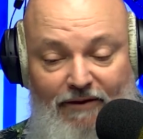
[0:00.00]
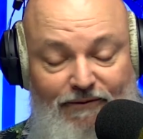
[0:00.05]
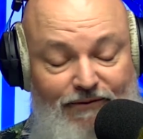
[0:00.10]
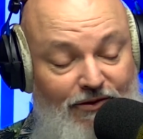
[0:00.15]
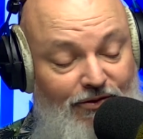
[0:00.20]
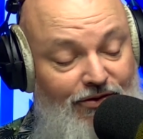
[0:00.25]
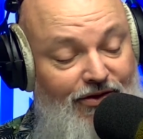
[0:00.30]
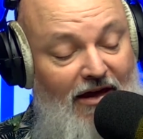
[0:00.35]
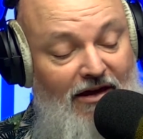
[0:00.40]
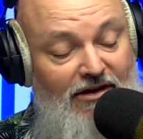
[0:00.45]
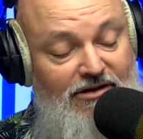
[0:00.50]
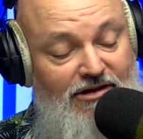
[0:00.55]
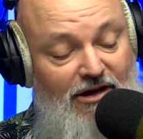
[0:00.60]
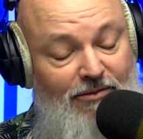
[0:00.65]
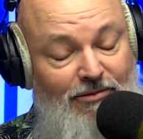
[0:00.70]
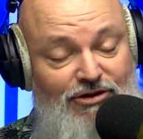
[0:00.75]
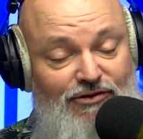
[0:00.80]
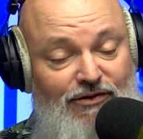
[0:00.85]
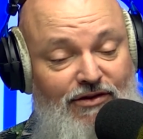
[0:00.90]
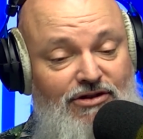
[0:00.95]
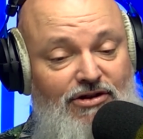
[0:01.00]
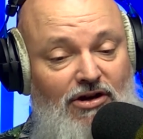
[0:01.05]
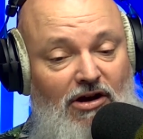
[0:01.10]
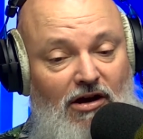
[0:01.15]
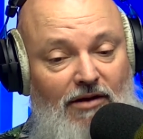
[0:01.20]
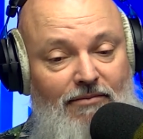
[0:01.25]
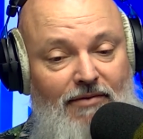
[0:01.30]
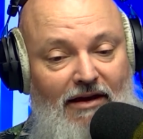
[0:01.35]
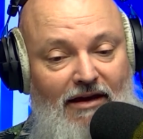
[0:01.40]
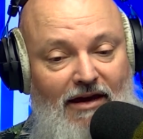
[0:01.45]
Hey, Phil, thank you so much for your
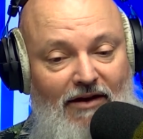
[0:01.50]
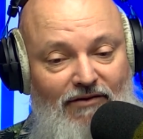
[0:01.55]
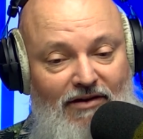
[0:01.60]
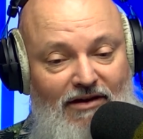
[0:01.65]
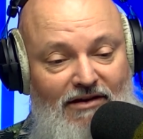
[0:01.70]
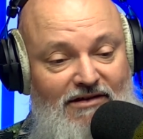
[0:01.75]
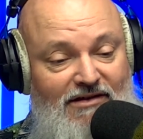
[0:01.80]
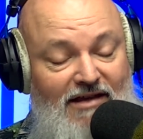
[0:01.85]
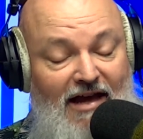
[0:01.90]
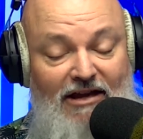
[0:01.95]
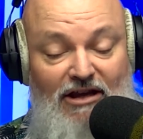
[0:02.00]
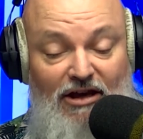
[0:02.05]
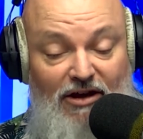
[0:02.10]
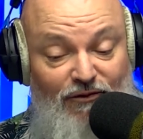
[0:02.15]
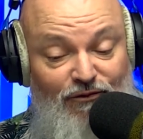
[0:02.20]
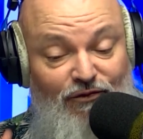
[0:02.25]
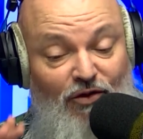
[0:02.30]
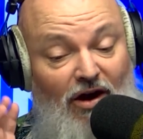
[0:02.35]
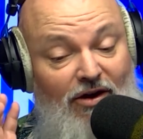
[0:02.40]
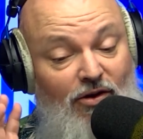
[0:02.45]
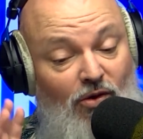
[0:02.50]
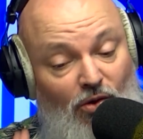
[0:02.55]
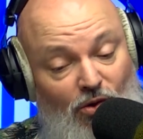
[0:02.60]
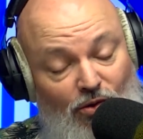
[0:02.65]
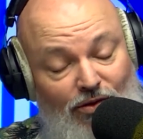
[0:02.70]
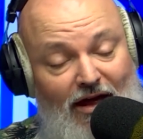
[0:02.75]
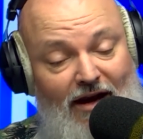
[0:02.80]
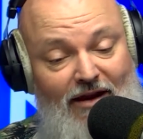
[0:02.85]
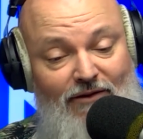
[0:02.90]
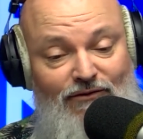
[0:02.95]
time and giving us that. You can find
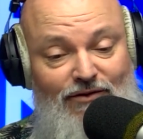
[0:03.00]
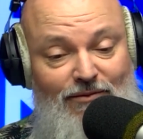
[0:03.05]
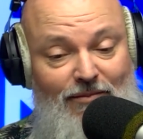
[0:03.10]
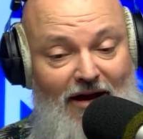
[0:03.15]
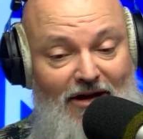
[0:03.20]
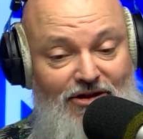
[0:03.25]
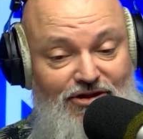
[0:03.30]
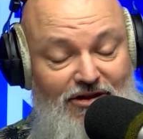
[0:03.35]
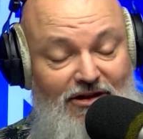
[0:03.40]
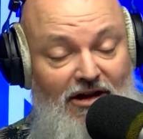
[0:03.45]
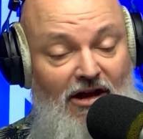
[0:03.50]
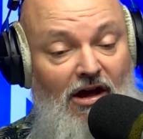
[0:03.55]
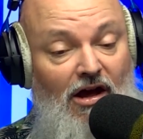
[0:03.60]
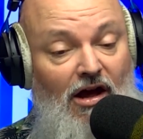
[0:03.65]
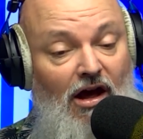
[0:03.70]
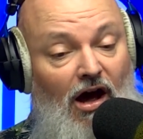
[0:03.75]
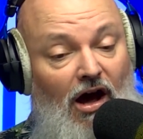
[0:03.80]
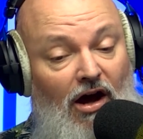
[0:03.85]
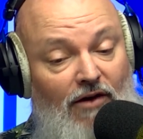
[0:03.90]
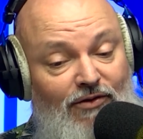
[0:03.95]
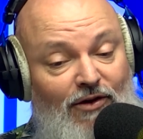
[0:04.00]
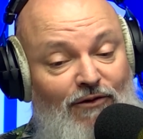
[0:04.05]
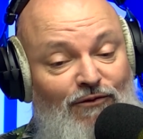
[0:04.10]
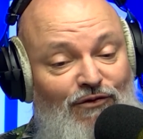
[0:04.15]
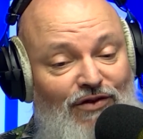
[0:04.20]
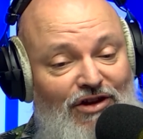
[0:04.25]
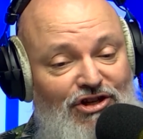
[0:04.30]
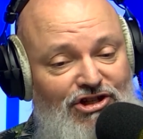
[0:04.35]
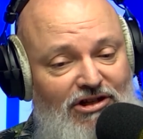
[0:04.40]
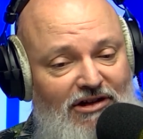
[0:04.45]
all that information over
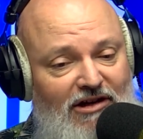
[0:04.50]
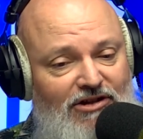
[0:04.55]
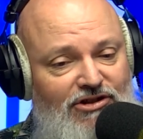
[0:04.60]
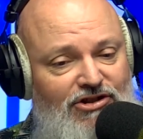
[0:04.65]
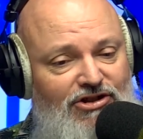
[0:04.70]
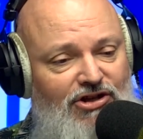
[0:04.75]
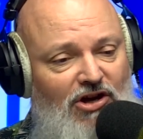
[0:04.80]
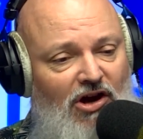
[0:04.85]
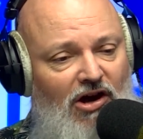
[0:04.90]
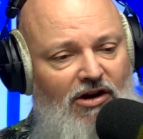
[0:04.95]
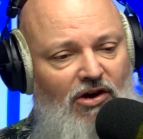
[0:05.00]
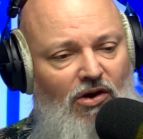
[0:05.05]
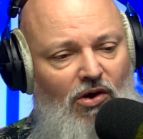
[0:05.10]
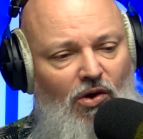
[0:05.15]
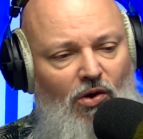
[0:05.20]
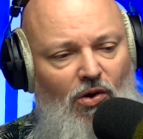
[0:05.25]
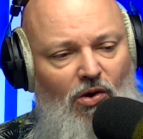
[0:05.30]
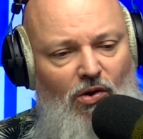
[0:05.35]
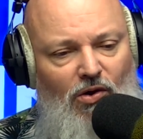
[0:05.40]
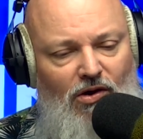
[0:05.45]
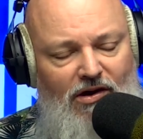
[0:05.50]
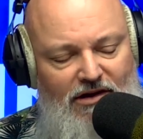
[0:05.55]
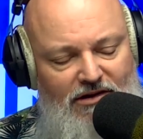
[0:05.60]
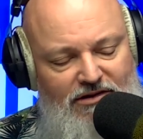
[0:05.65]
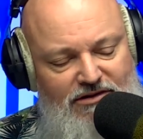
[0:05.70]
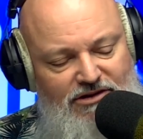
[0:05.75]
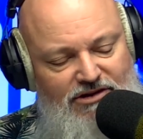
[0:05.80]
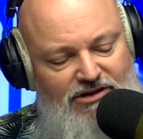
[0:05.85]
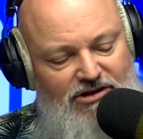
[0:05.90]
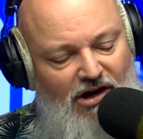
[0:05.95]
at
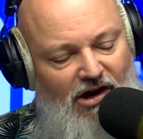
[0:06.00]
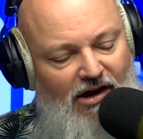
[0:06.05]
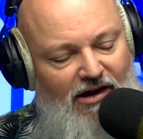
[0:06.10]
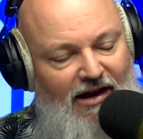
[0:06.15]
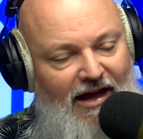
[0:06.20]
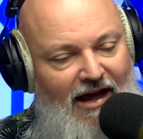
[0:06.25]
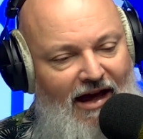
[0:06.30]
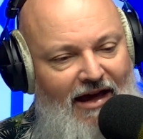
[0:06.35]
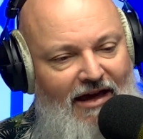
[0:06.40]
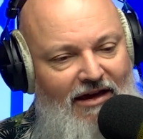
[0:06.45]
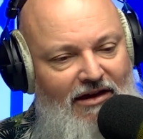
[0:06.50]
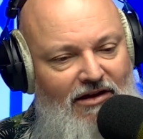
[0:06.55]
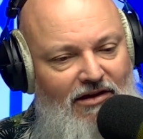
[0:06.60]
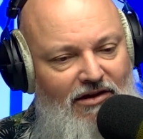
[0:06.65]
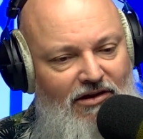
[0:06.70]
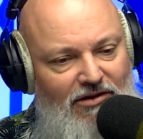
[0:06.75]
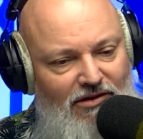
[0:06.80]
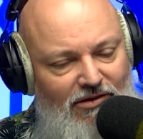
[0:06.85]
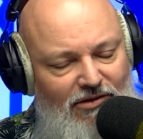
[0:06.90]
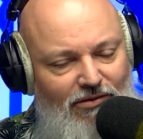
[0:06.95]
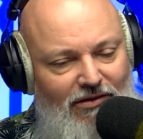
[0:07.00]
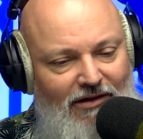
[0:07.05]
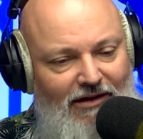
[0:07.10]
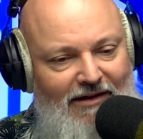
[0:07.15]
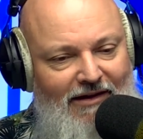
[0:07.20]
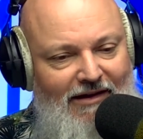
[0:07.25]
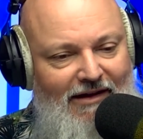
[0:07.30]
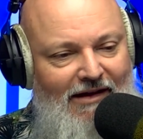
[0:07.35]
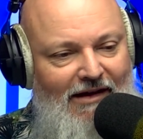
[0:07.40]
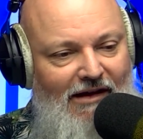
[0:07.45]
vision.org.au.